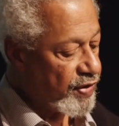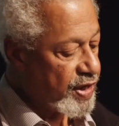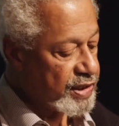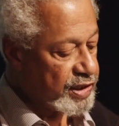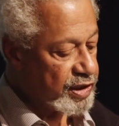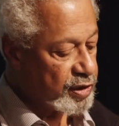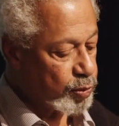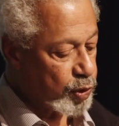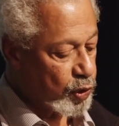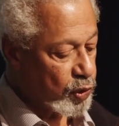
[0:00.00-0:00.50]

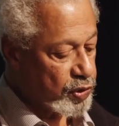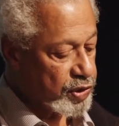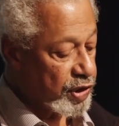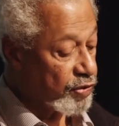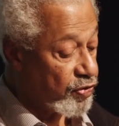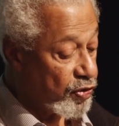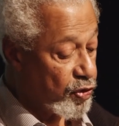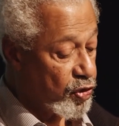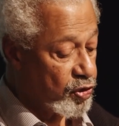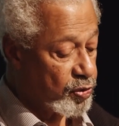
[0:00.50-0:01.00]
vegetables
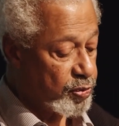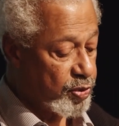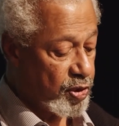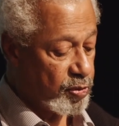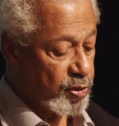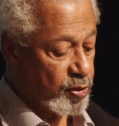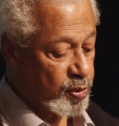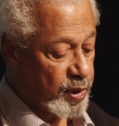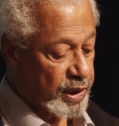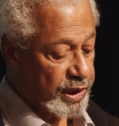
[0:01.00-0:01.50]
and fruit
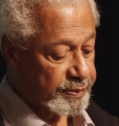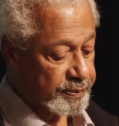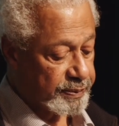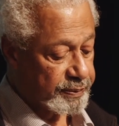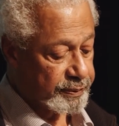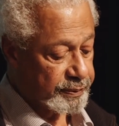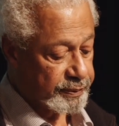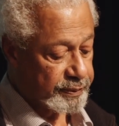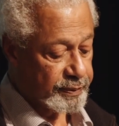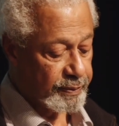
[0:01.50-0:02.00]
probably.
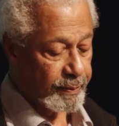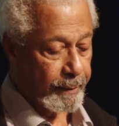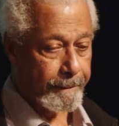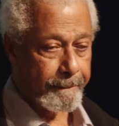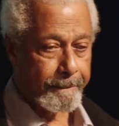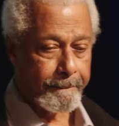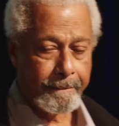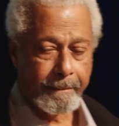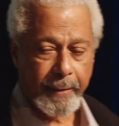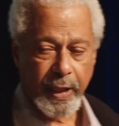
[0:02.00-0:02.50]

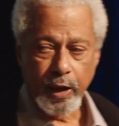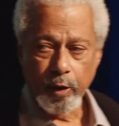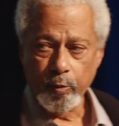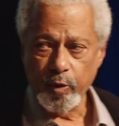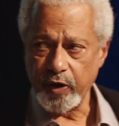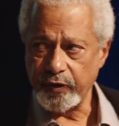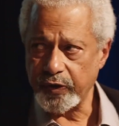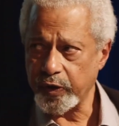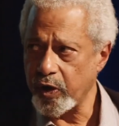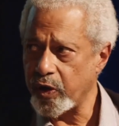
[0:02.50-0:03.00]

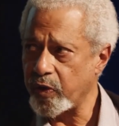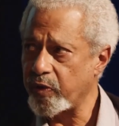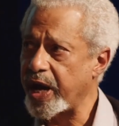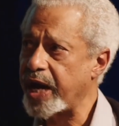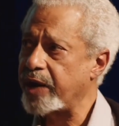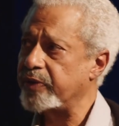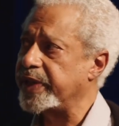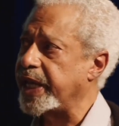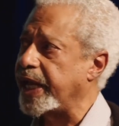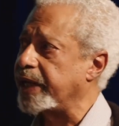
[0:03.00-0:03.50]
But if you go
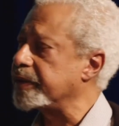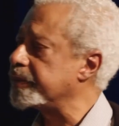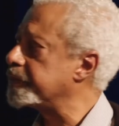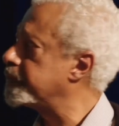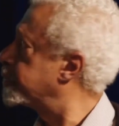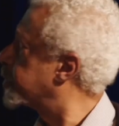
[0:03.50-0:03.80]
around that,